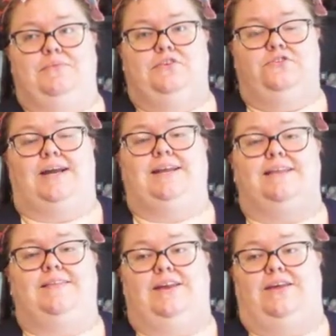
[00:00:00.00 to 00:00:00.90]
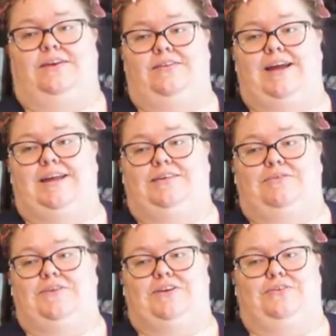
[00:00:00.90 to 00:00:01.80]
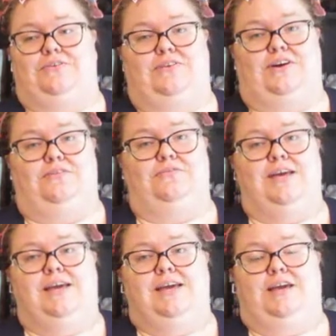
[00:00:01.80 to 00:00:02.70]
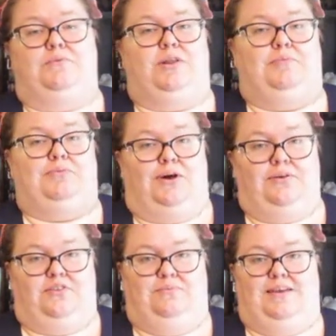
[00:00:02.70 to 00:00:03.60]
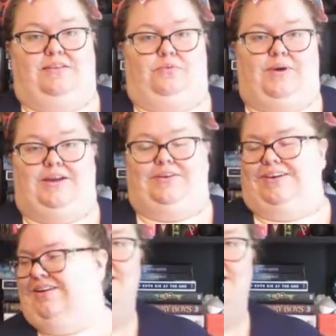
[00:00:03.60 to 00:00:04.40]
shyness and anxiety within herself and really blossoms as a writer.